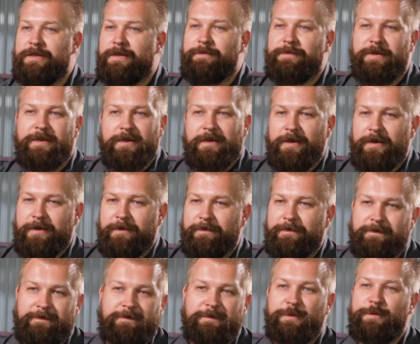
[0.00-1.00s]
something out of,
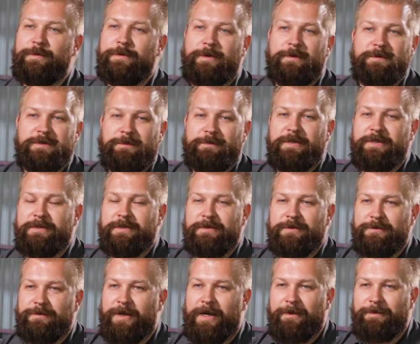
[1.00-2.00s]
who knows, a piece of
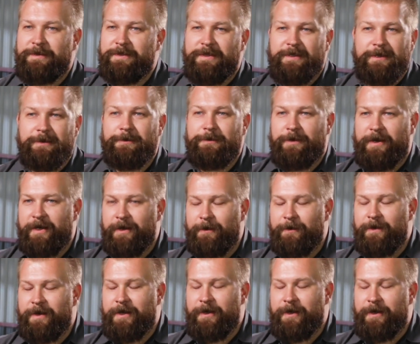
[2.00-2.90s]
strap steel or angle